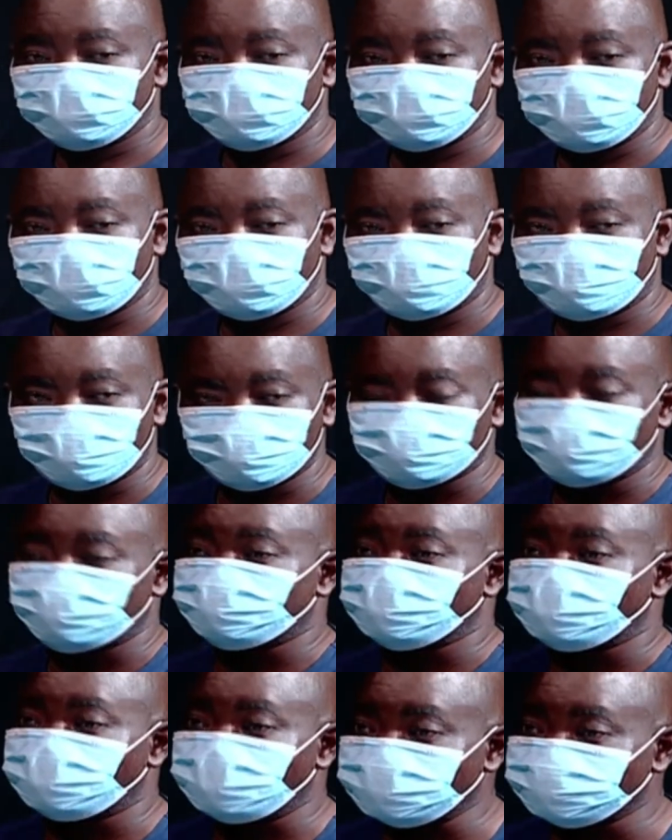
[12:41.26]
the cost of
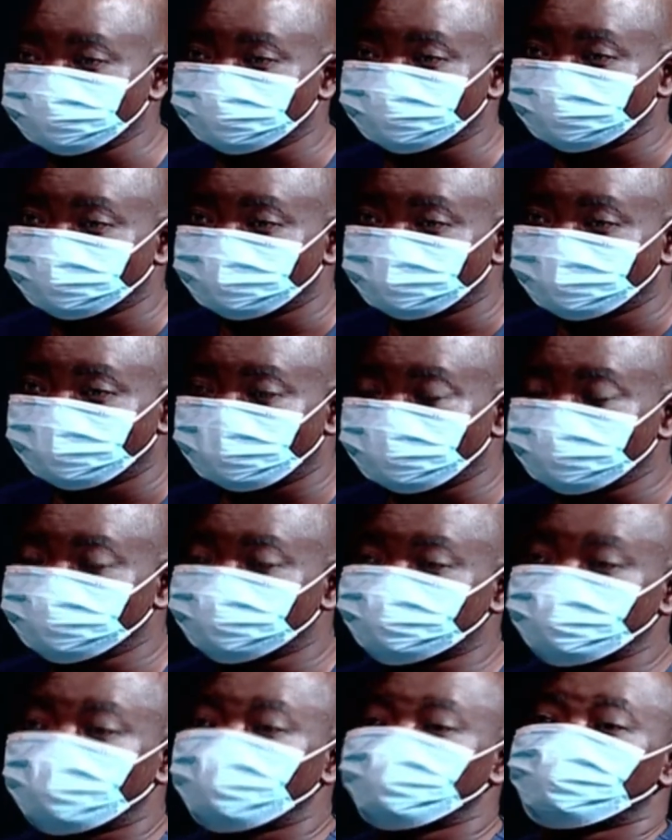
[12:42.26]
the land mm.
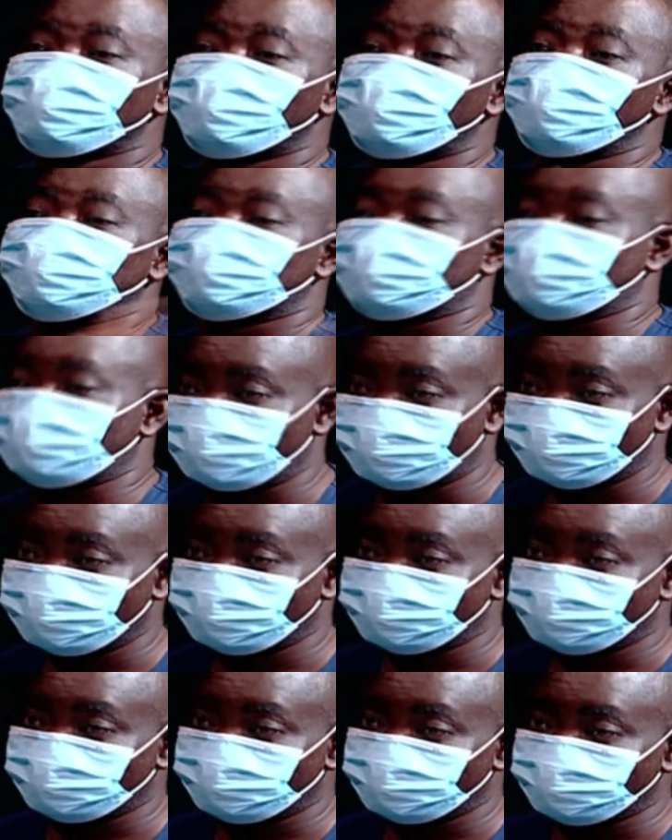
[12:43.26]
and some costs.
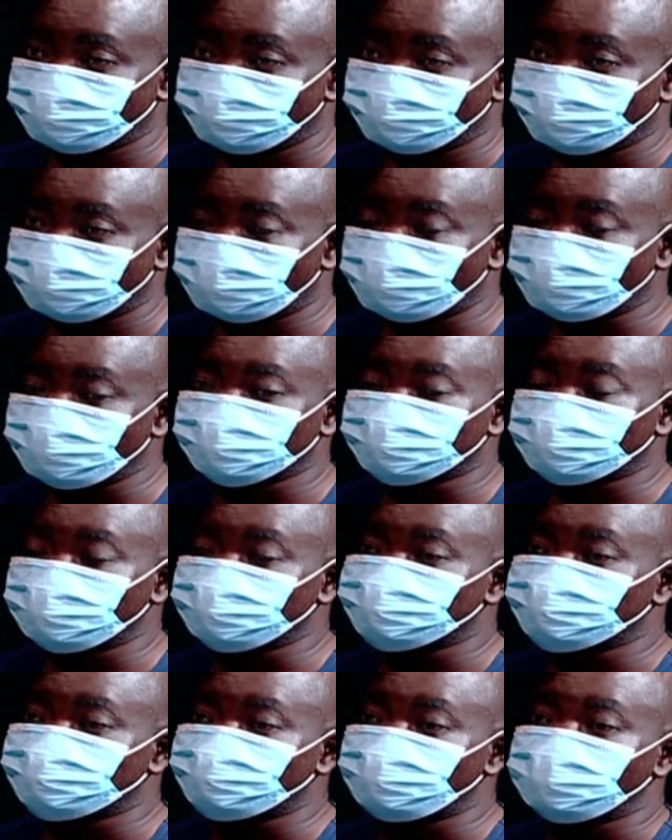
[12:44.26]
Government was
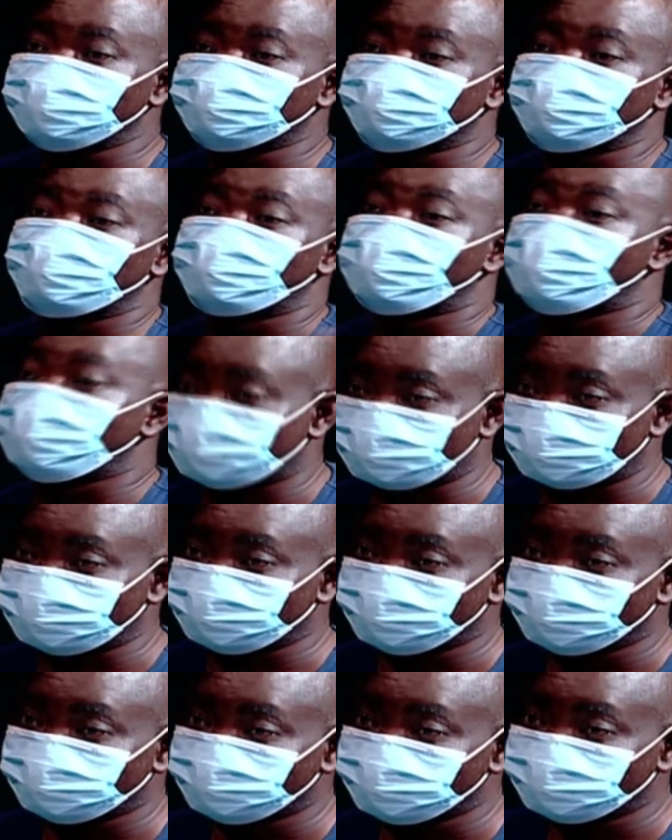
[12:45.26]
going to bear some costs.
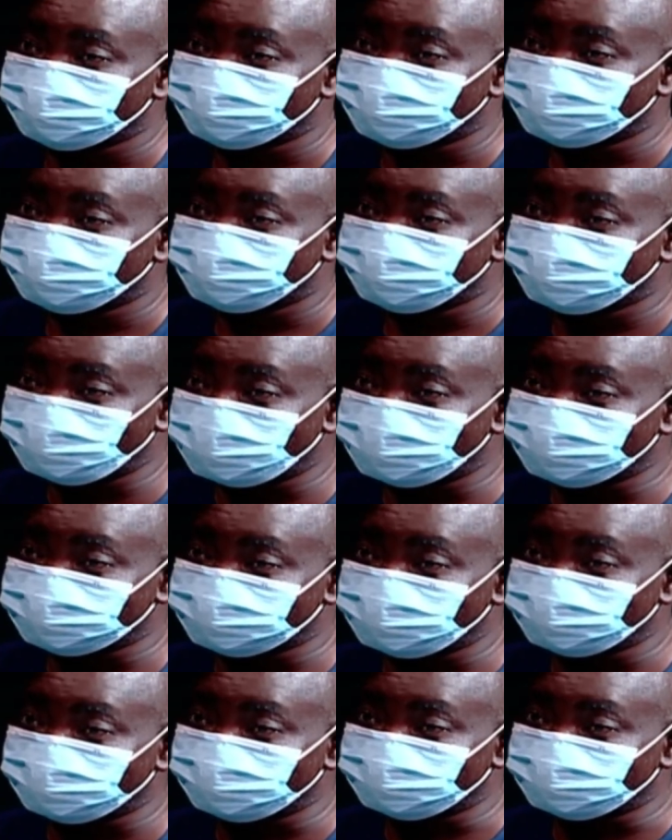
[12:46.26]
You understand?